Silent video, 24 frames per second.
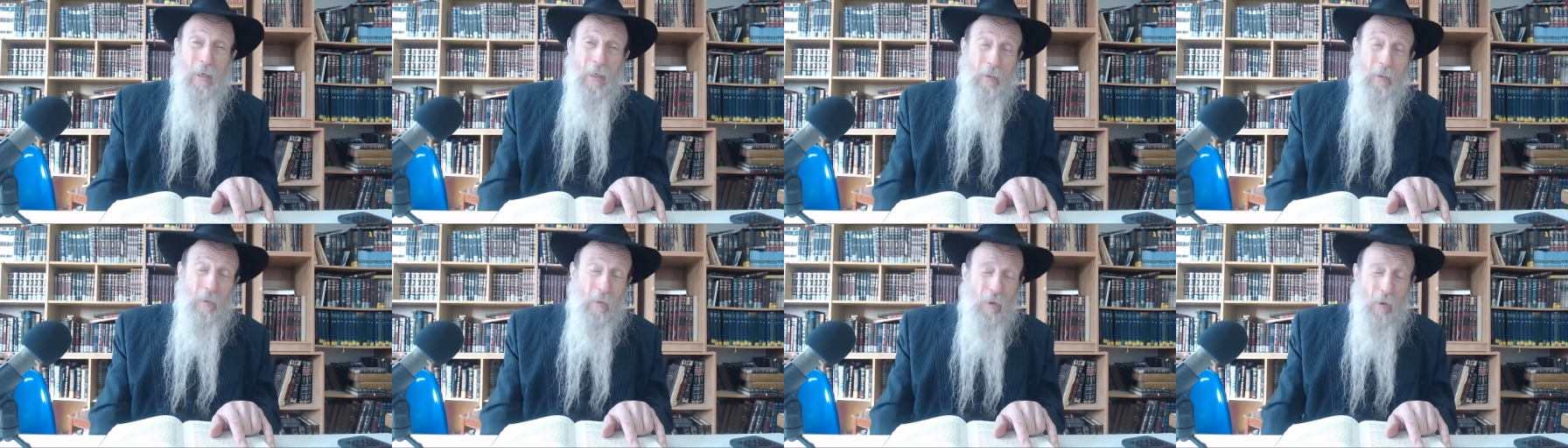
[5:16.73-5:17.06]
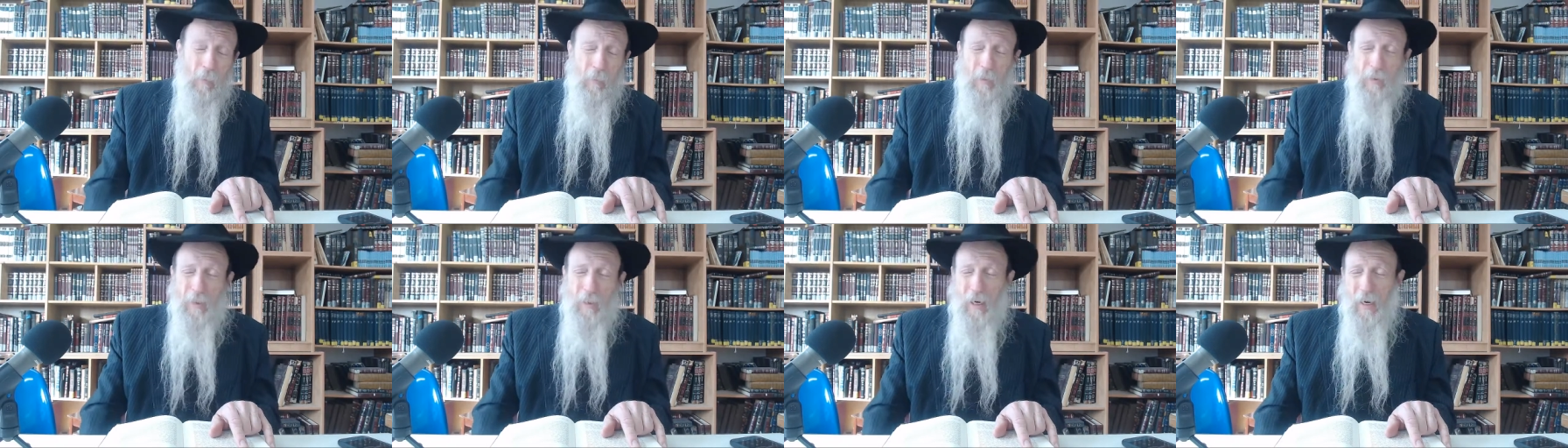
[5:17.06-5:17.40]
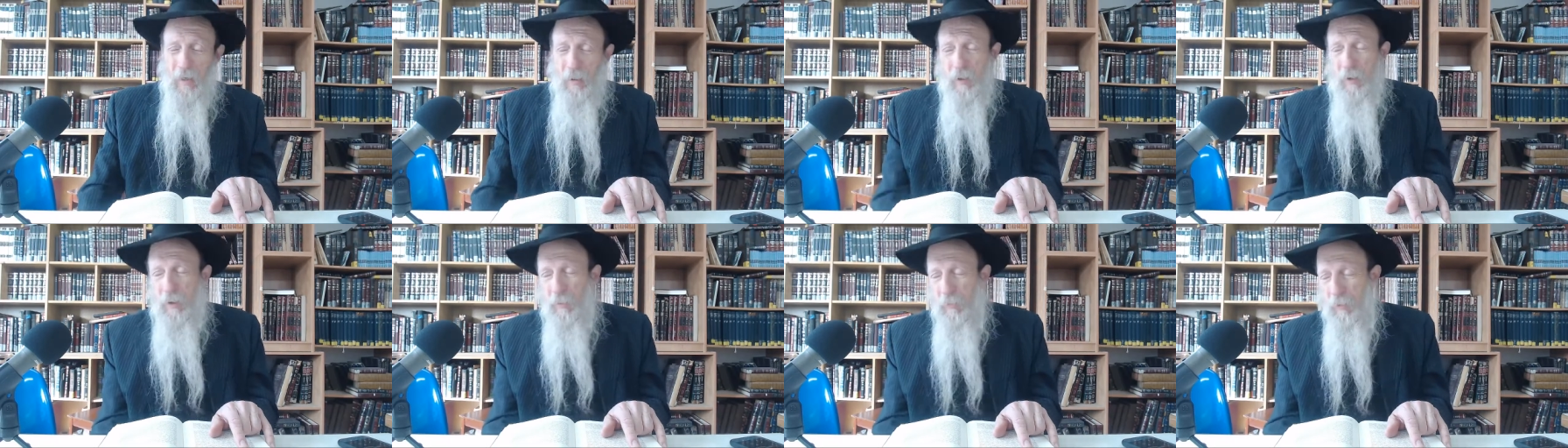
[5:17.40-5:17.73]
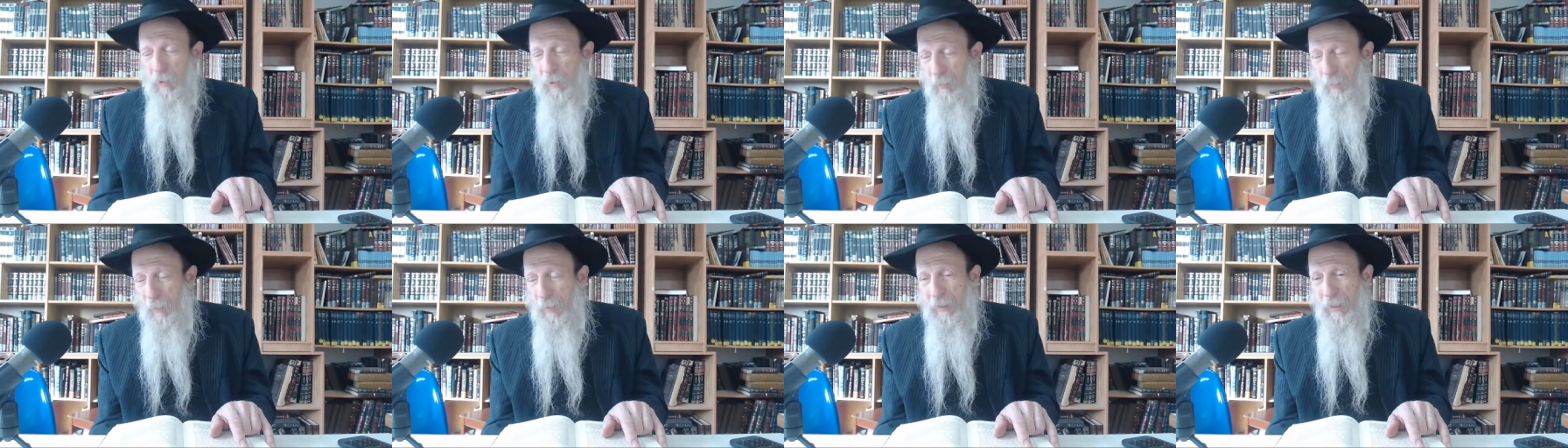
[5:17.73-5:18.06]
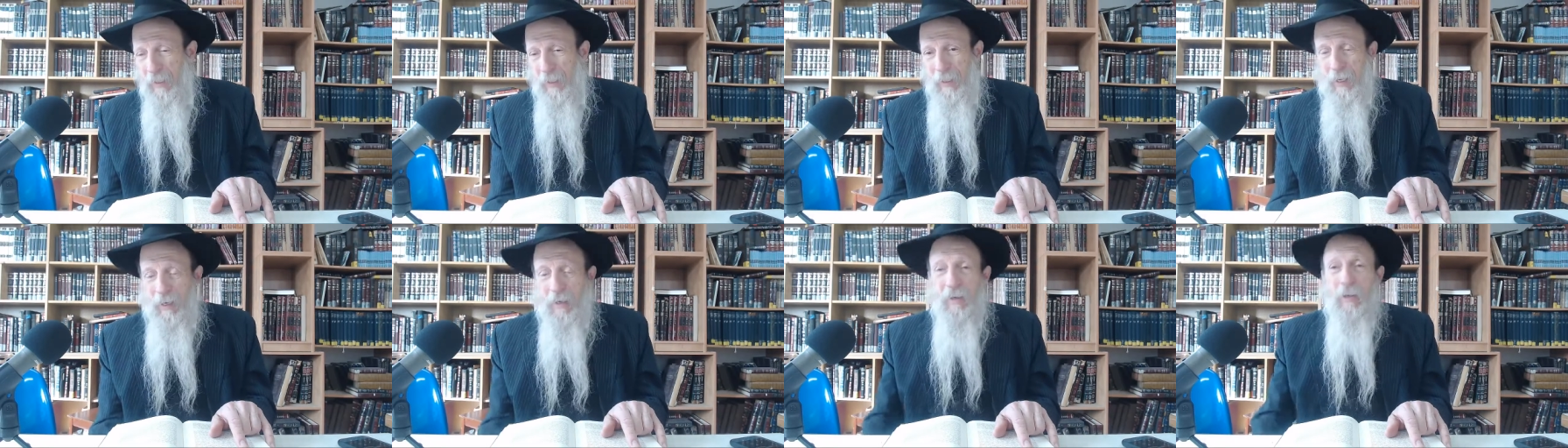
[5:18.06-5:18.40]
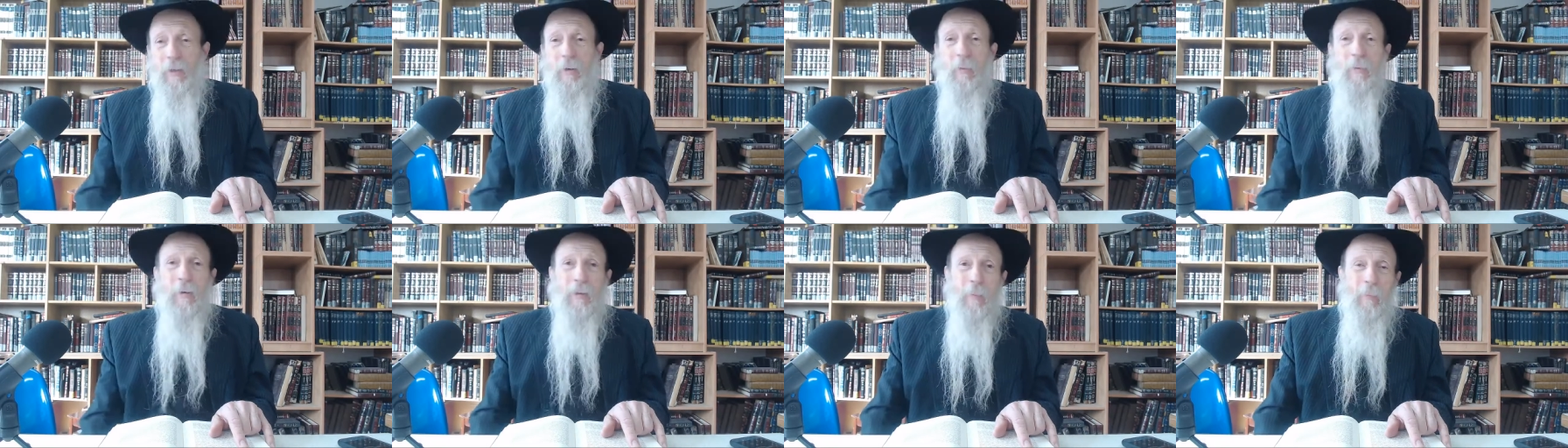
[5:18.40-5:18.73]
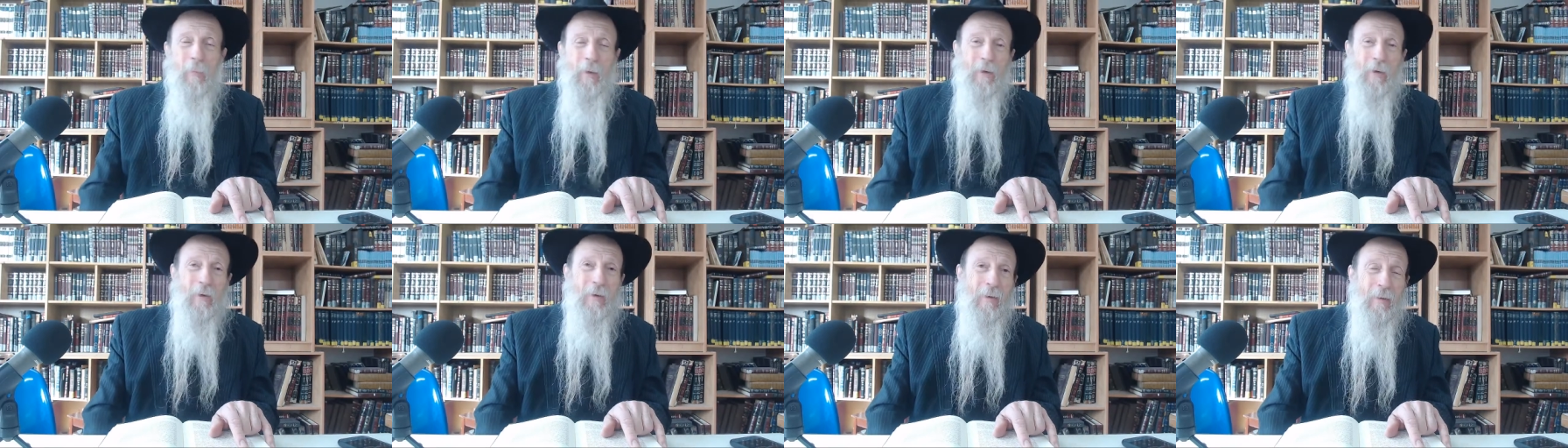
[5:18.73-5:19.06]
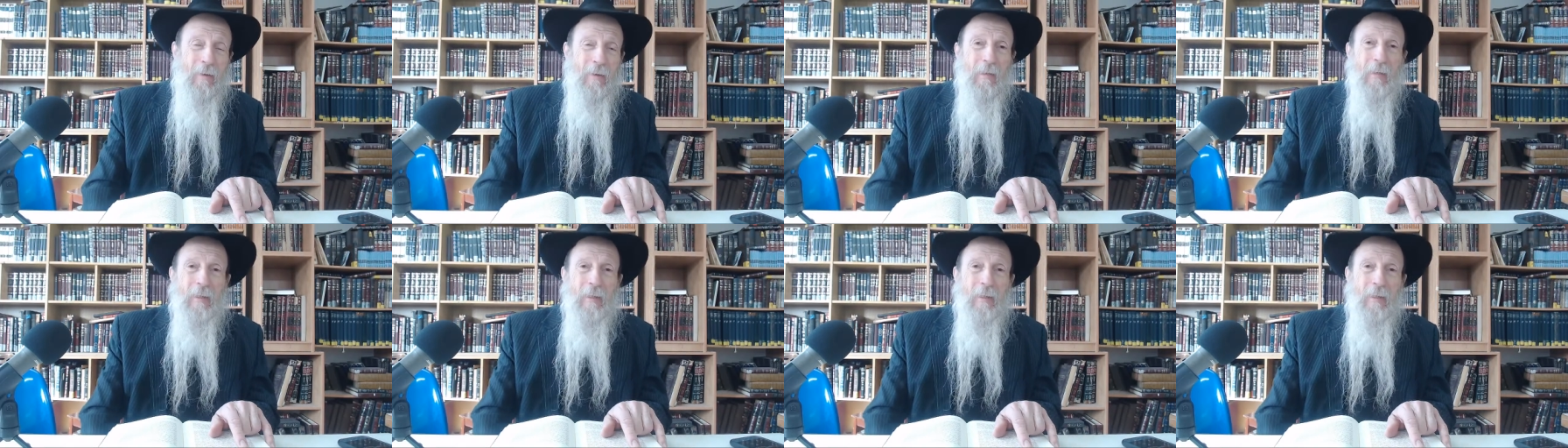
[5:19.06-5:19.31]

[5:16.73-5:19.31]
And there was a big argument; they make an argument about it